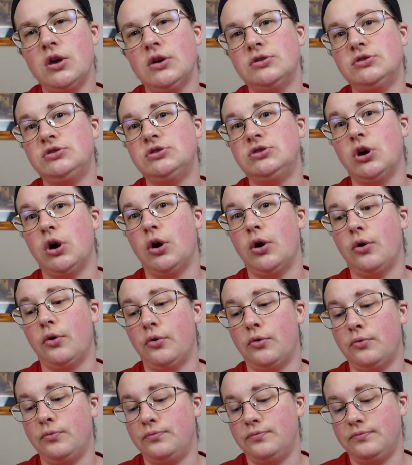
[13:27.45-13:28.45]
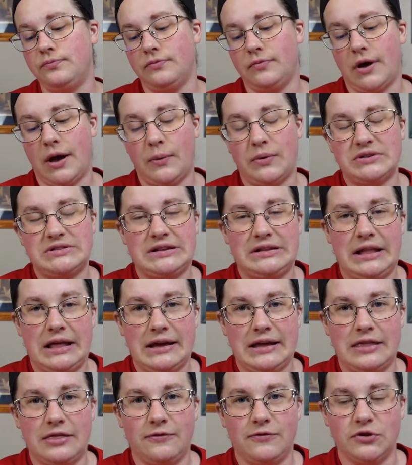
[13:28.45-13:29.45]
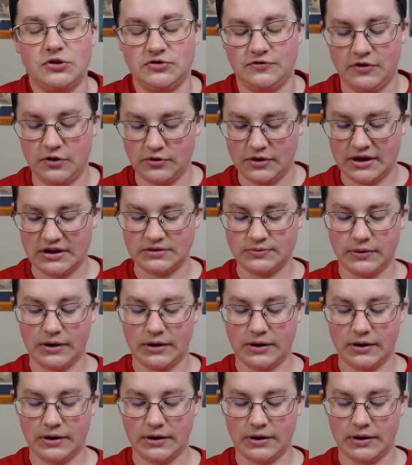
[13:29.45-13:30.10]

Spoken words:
So I wasn't lucky the first few days,